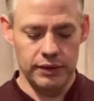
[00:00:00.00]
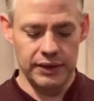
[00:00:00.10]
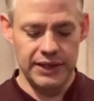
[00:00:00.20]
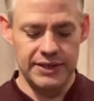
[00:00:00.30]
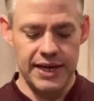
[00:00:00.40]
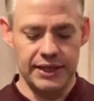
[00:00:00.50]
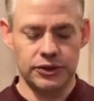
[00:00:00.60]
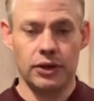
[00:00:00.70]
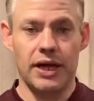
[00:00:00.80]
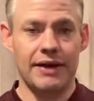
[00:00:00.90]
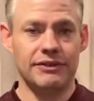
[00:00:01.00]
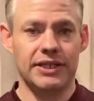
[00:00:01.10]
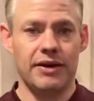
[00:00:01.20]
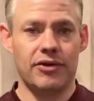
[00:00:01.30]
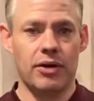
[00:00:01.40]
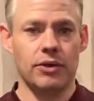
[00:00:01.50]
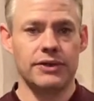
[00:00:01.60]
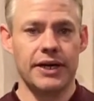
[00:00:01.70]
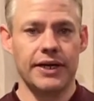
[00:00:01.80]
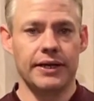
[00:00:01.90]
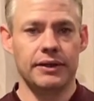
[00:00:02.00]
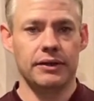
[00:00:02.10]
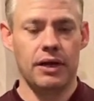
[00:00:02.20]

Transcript: these things are a lifesaver, I will tell you.